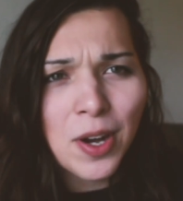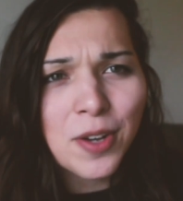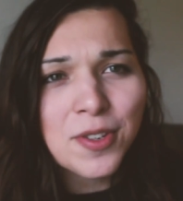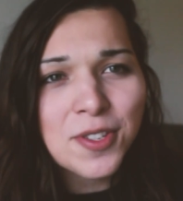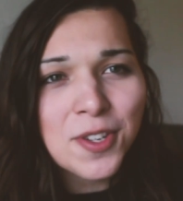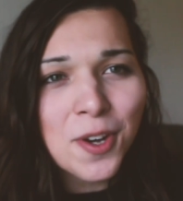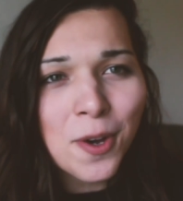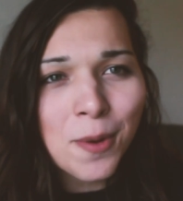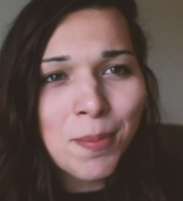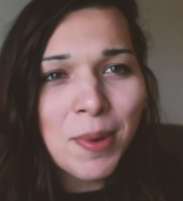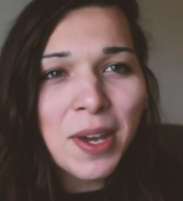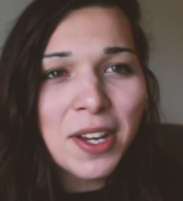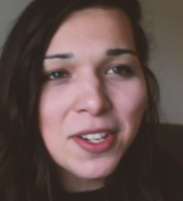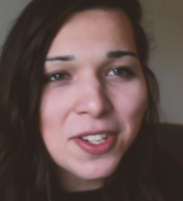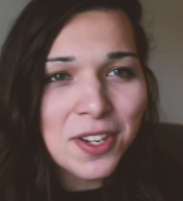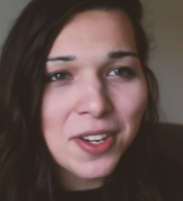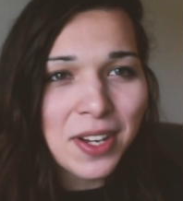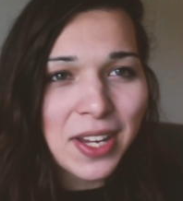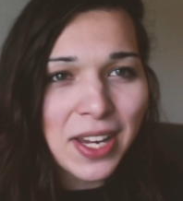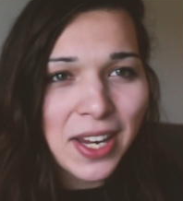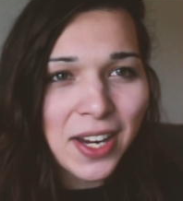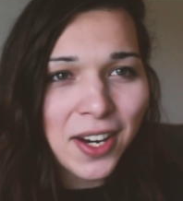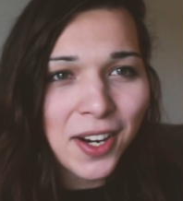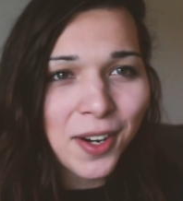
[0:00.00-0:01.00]
I'll show a picture
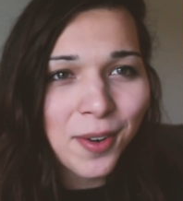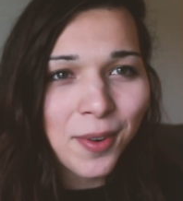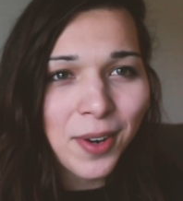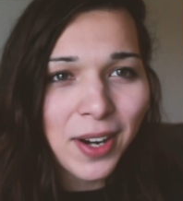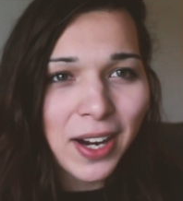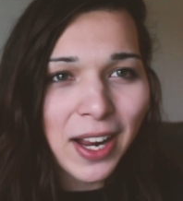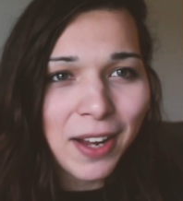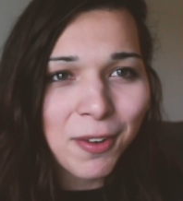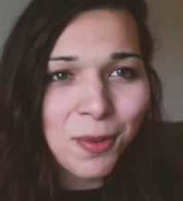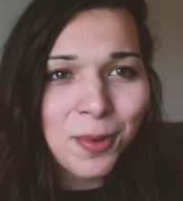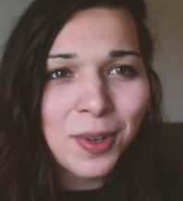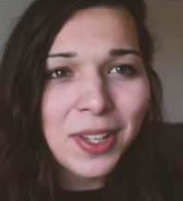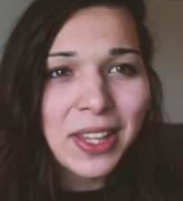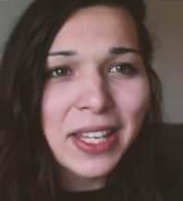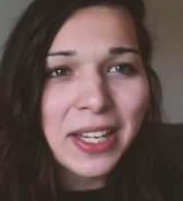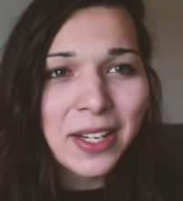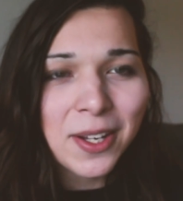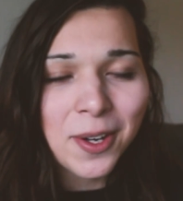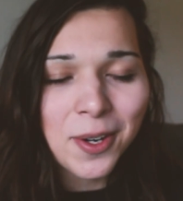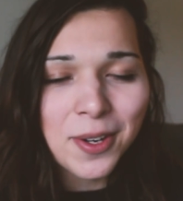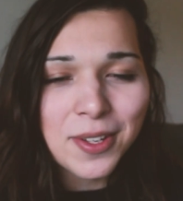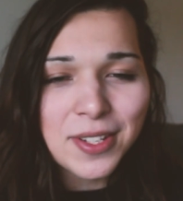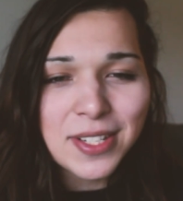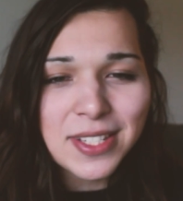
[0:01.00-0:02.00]
here where I really
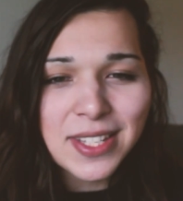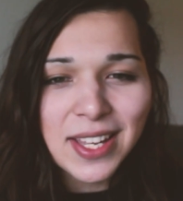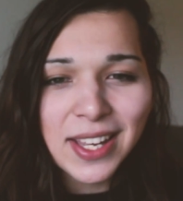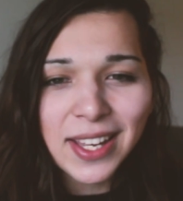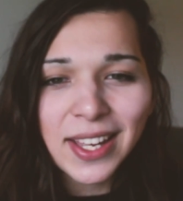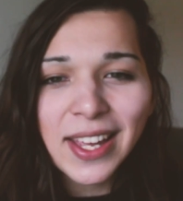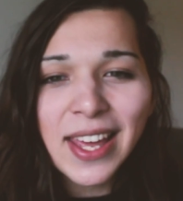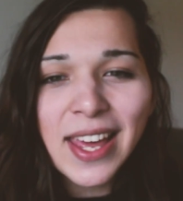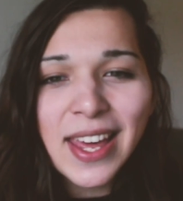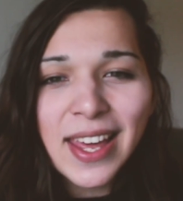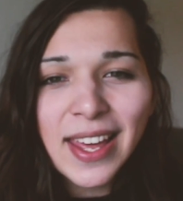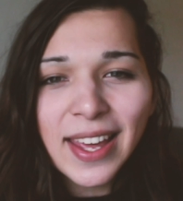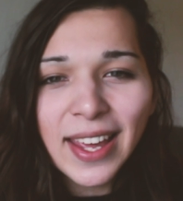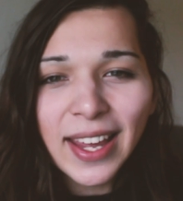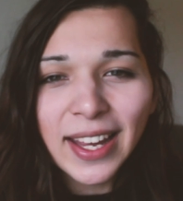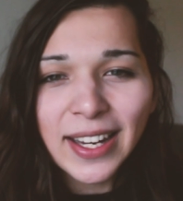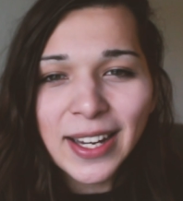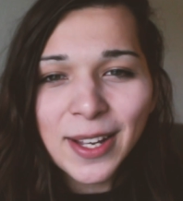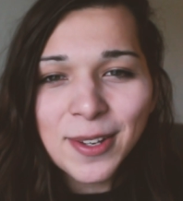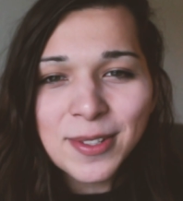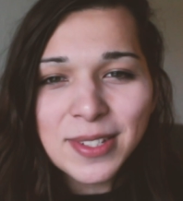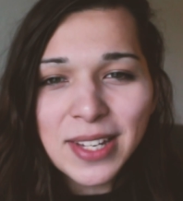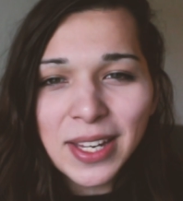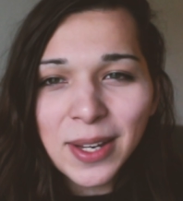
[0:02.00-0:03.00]
noticed it,
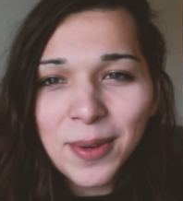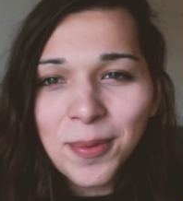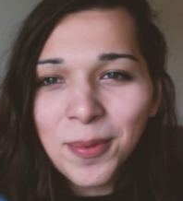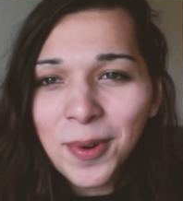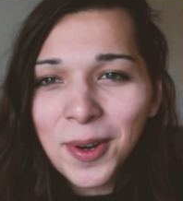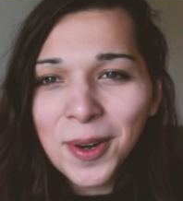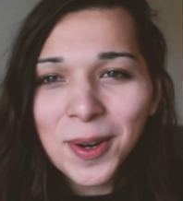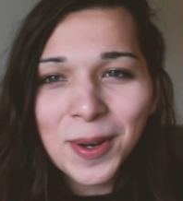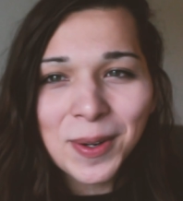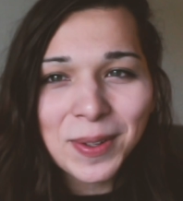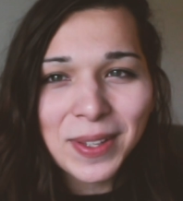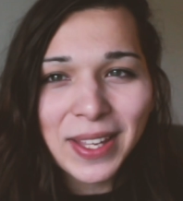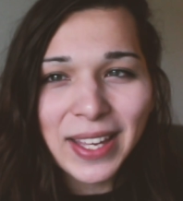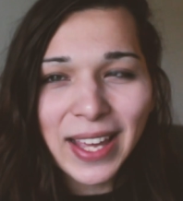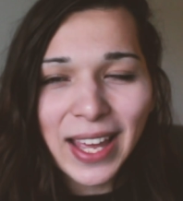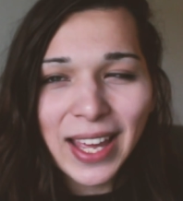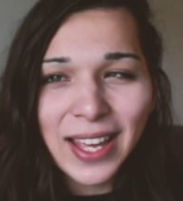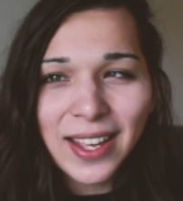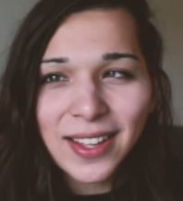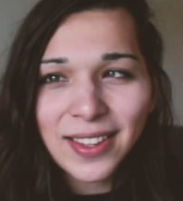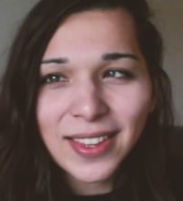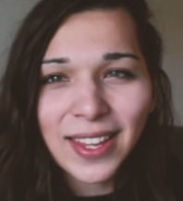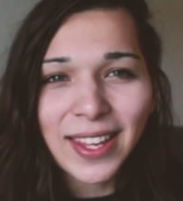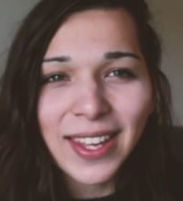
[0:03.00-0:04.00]
and I was like, whoa,
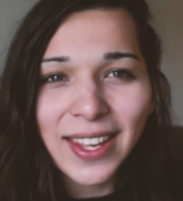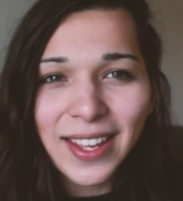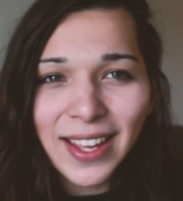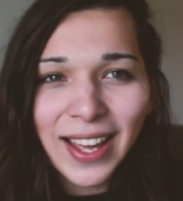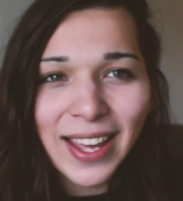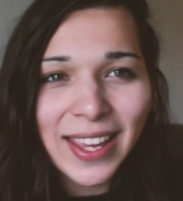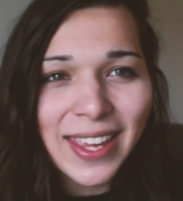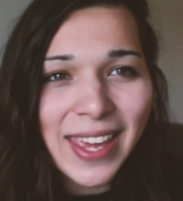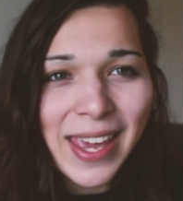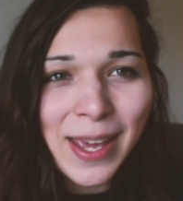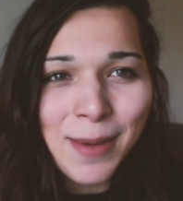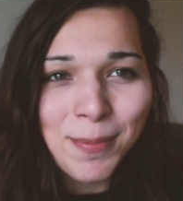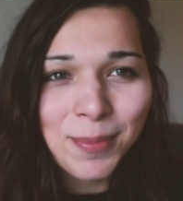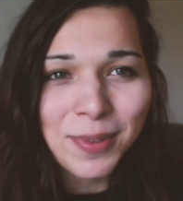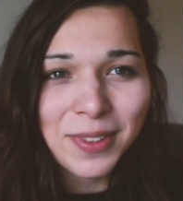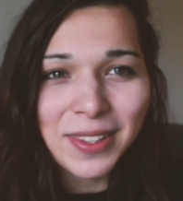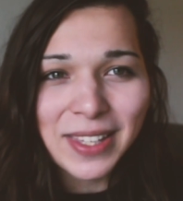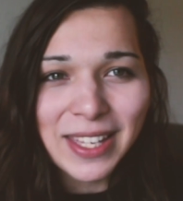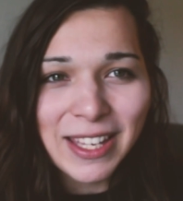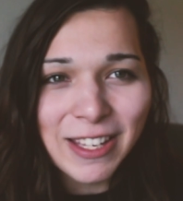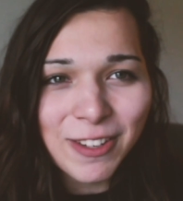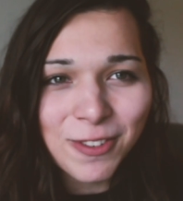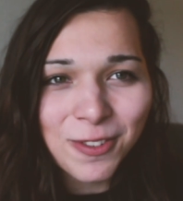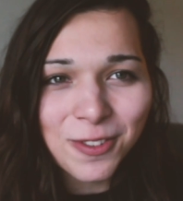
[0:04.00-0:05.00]
I can't
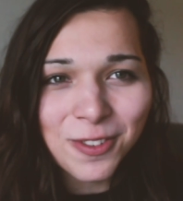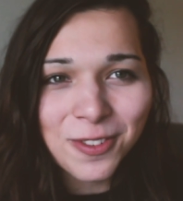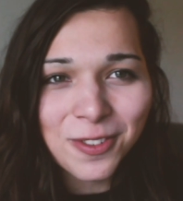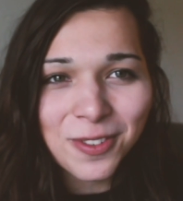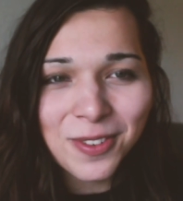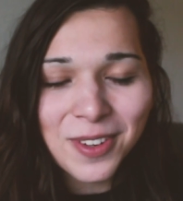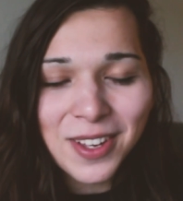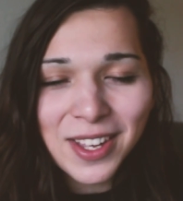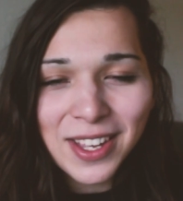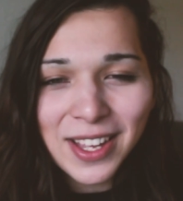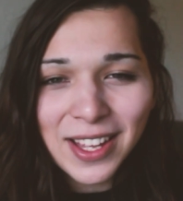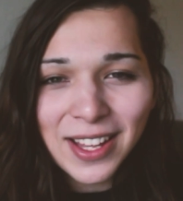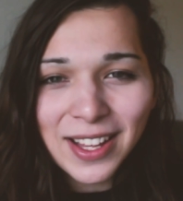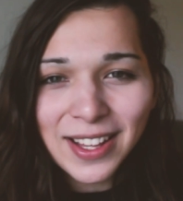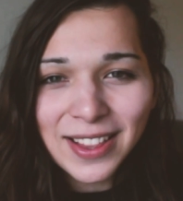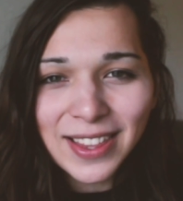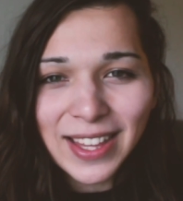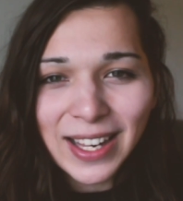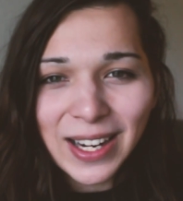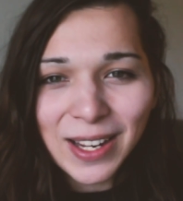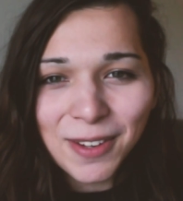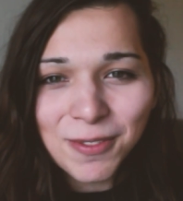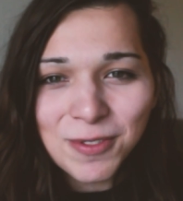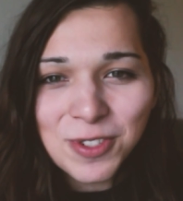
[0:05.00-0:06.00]
believe
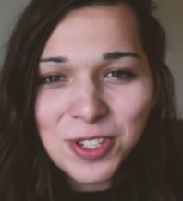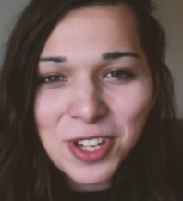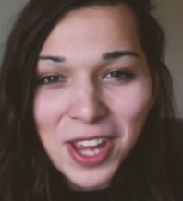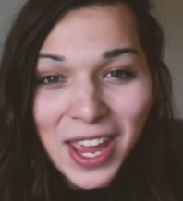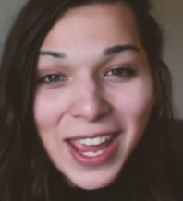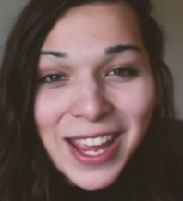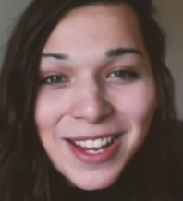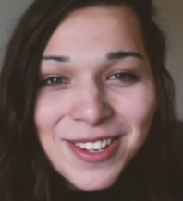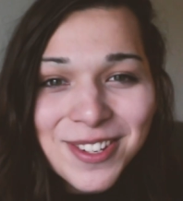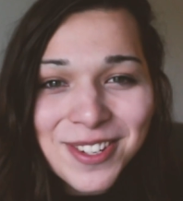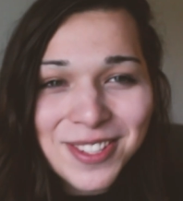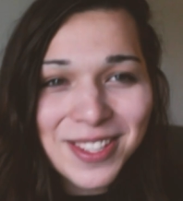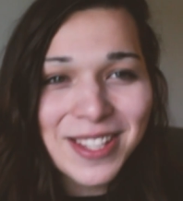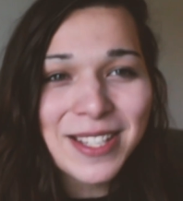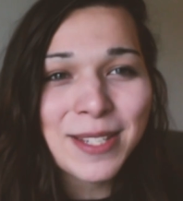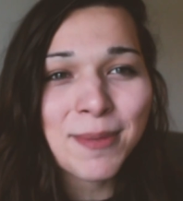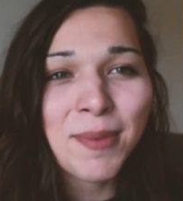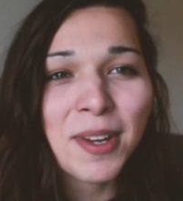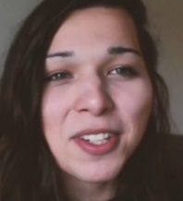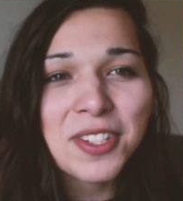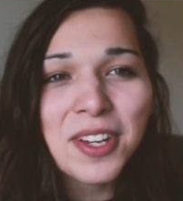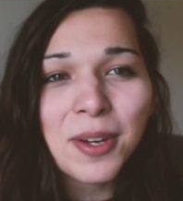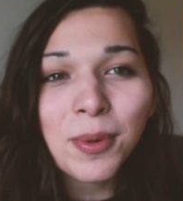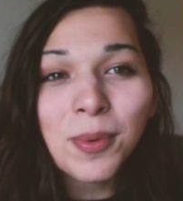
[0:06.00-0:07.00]
that I've changed this
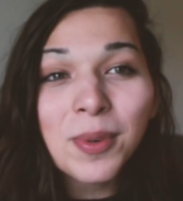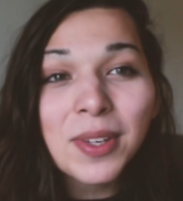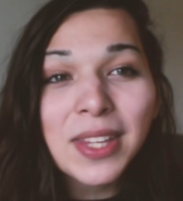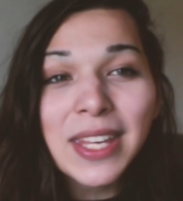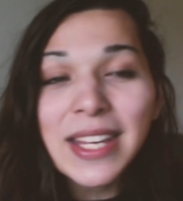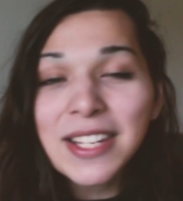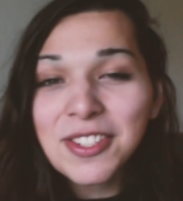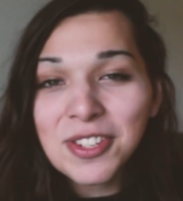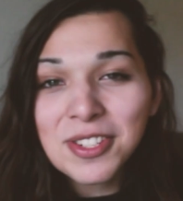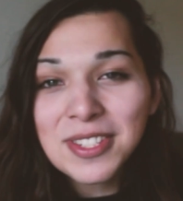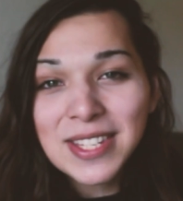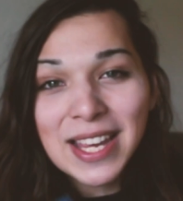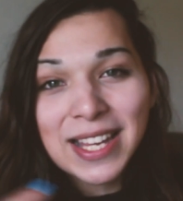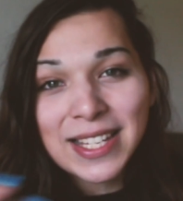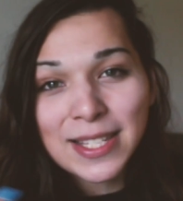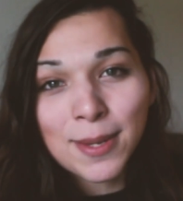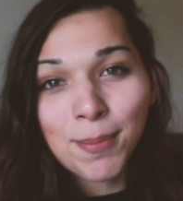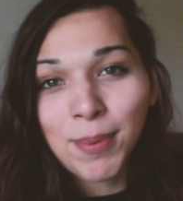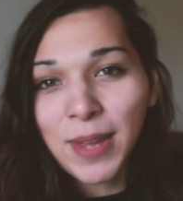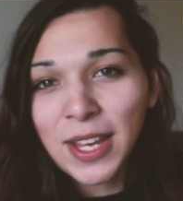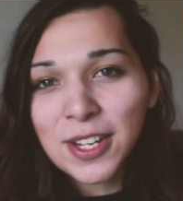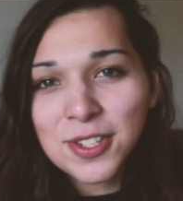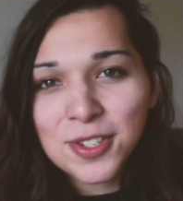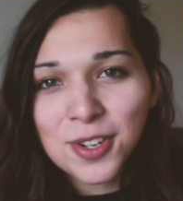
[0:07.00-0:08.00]
much. It really just takes a
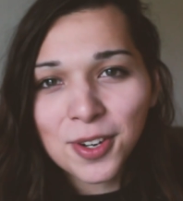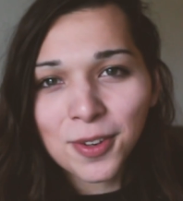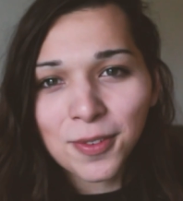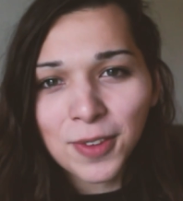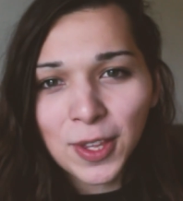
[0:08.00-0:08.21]
picture